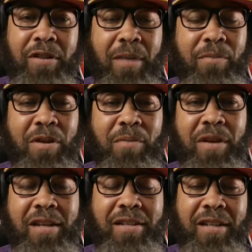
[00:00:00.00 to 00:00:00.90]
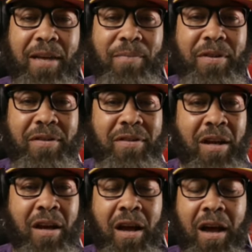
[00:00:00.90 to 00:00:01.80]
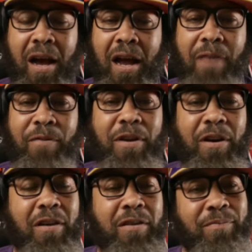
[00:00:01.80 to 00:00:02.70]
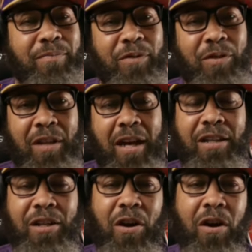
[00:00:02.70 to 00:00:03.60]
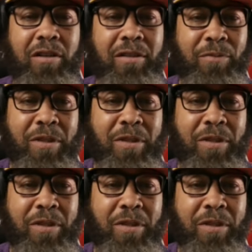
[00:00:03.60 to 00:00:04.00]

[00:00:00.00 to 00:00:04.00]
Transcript: WNBA champions, however y'all like to call it.